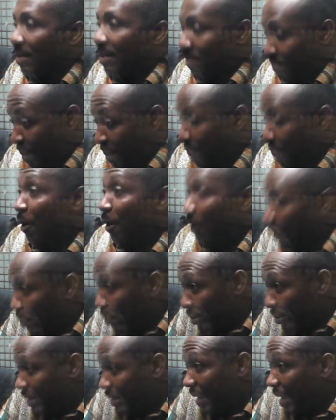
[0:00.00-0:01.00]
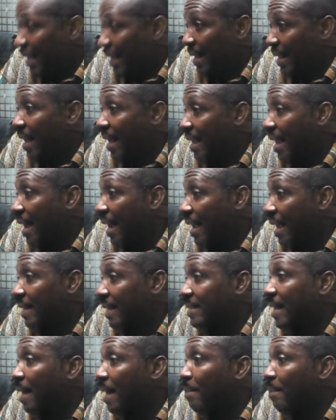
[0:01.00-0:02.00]
people would say,
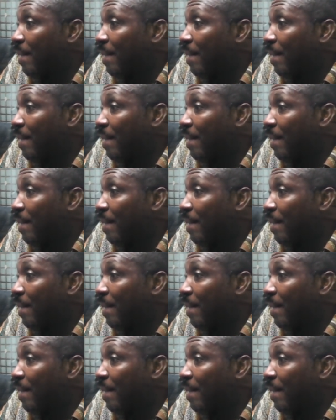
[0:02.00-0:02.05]
yes, I'm